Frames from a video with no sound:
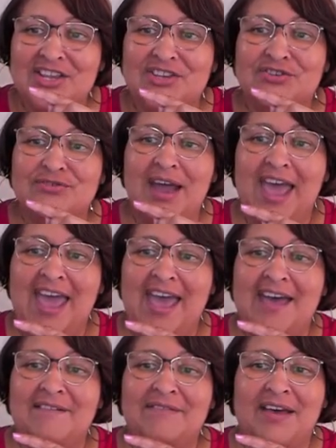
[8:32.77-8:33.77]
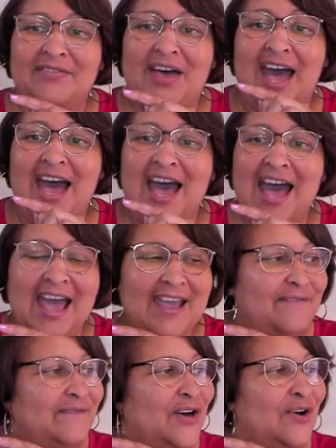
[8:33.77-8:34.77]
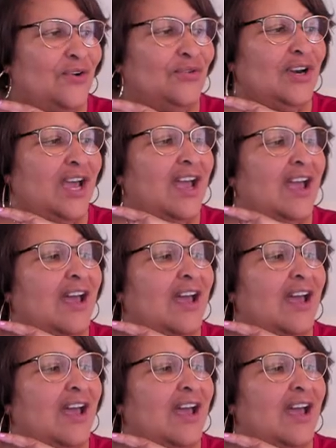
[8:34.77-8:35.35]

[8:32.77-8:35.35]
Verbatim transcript: you have the iPhone